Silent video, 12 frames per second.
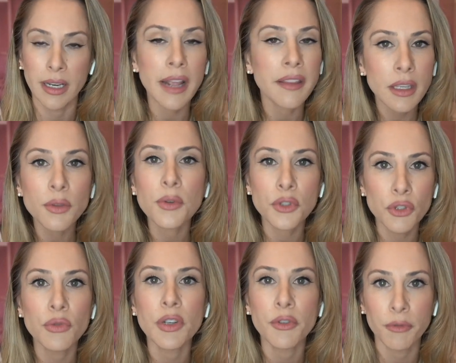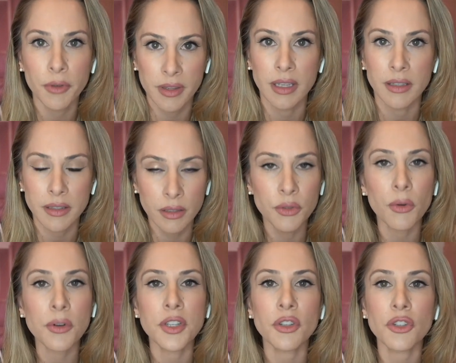And I think those are two different things.
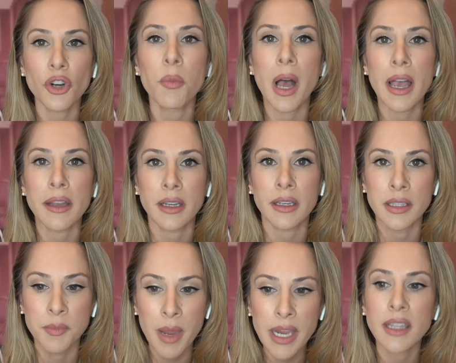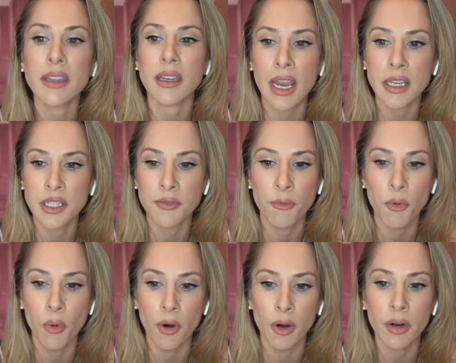Endorsing Joe Biden is making the case
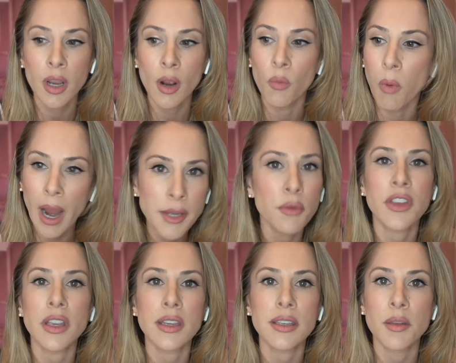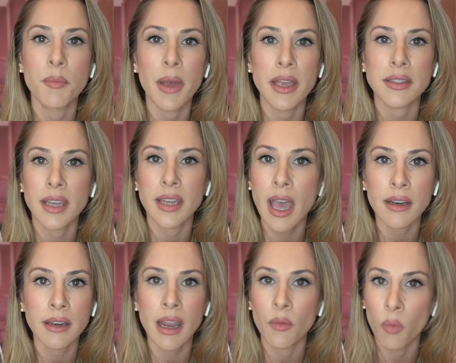for why you think he's the best
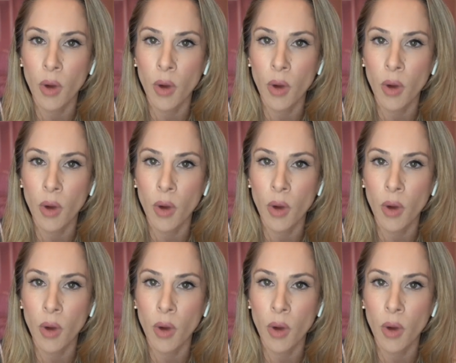candidate,